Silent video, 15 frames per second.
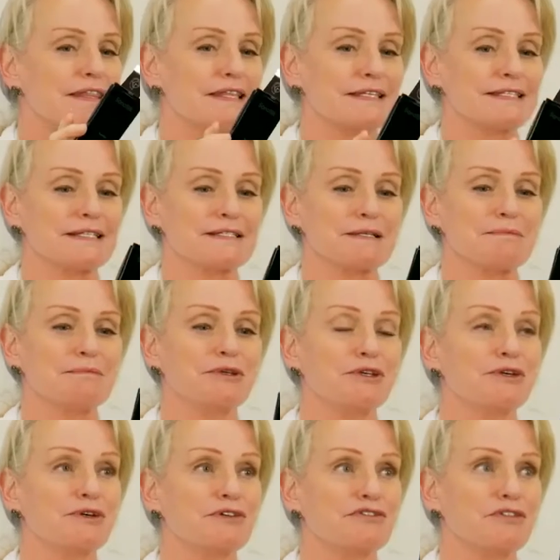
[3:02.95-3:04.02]
This is a
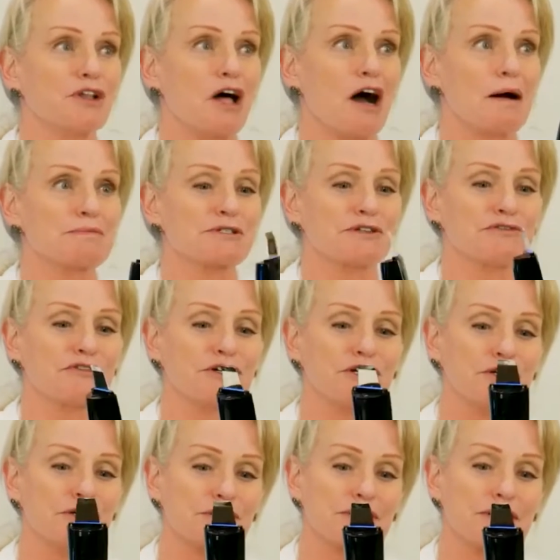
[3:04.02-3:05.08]
beautiful option for
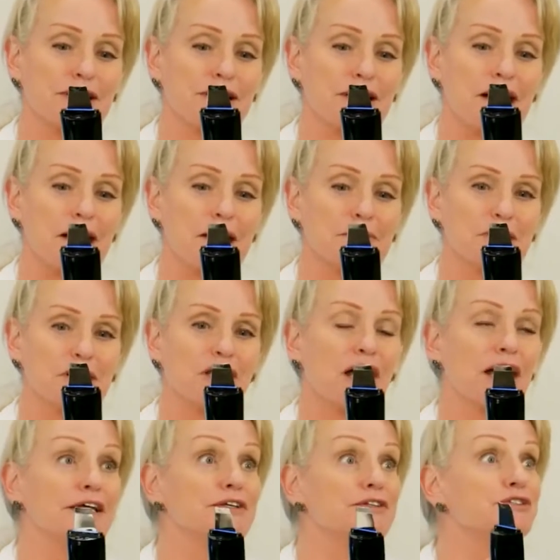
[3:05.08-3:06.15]
your
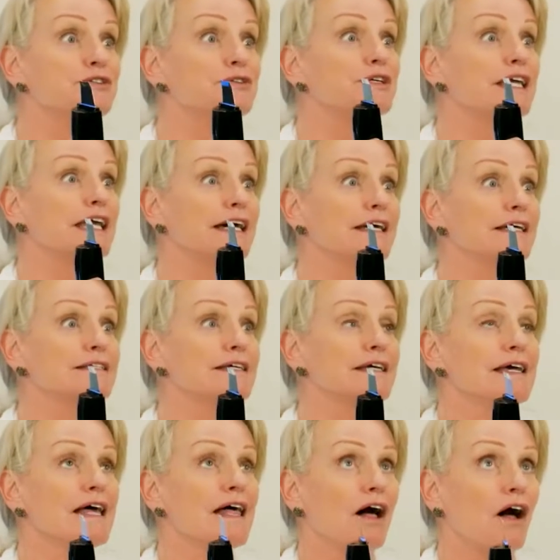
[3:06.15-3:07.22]
client to get
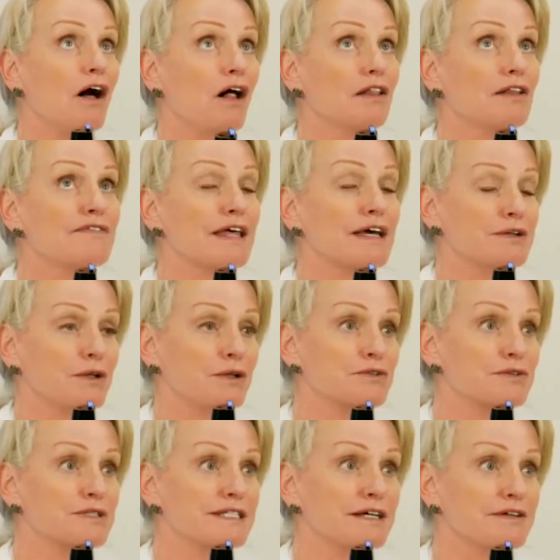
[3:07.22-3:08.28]
all of that
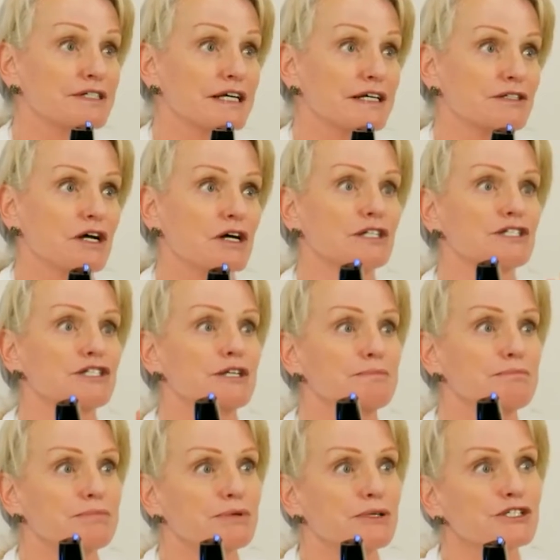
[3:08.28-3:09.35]
ultrasound technology
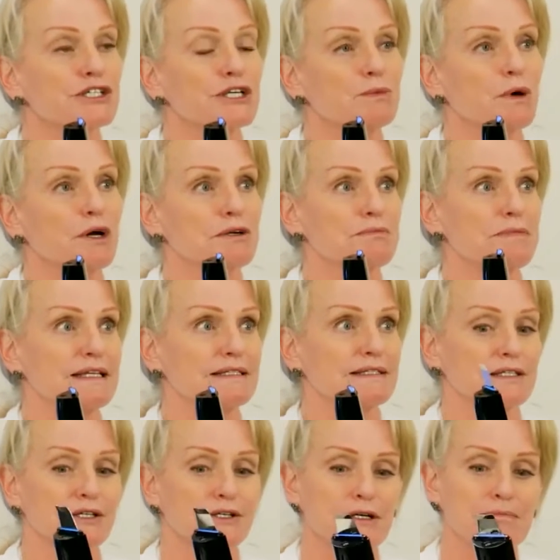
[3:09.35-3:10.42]
pushing water-based
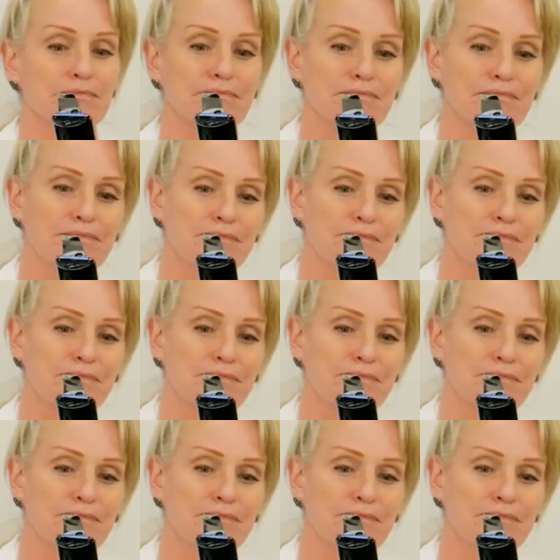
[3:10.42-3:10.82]
serum.